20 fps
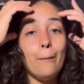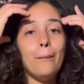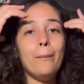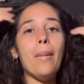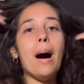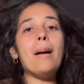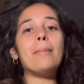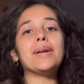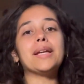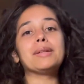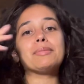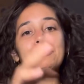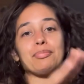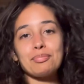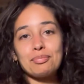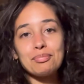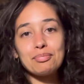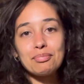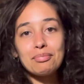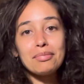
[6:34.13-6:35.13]
I mean,
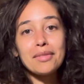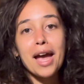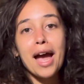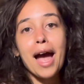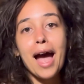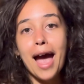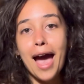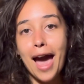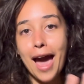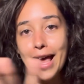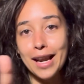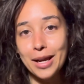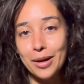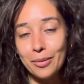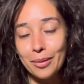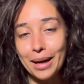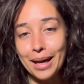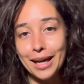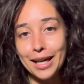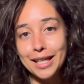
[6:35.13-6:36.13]

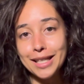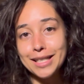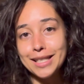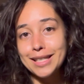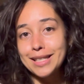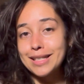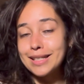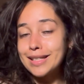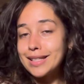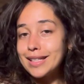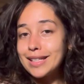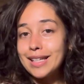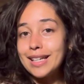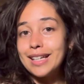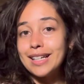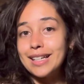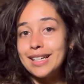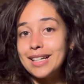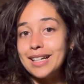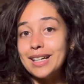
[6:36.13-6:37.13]
Anyways,
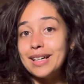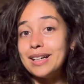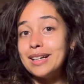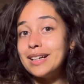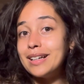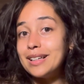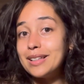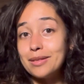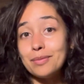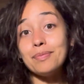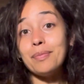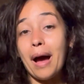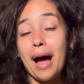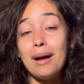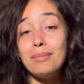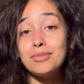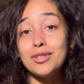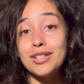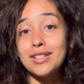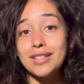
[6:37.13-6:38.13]

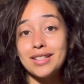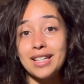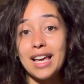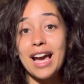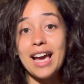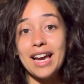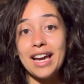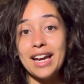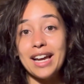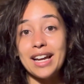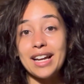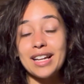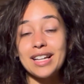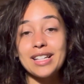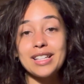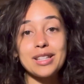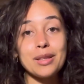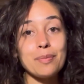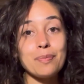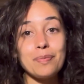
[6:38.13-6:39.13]
I'm just saying
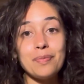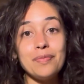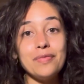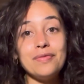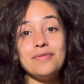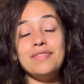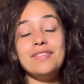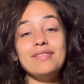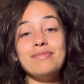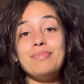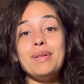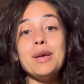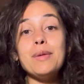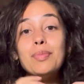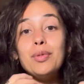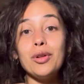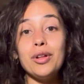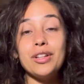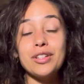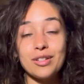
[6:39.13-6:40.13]
the
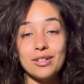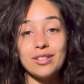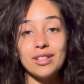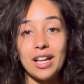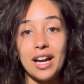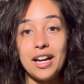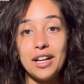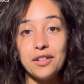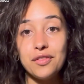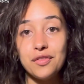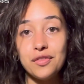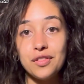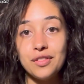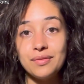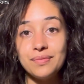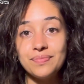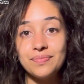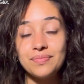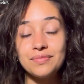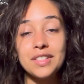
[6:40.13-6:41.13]
people in your life,
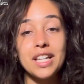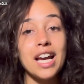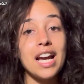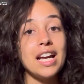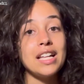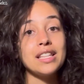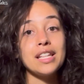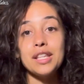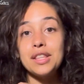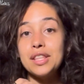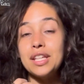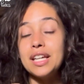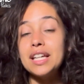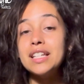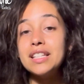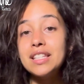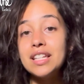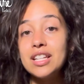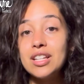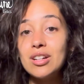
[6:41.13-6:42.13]
the
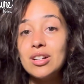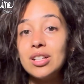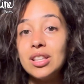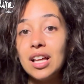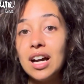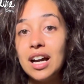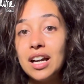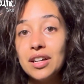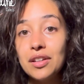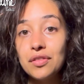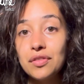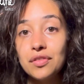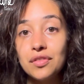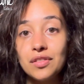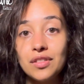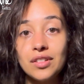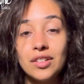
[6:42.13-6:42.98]
things in your life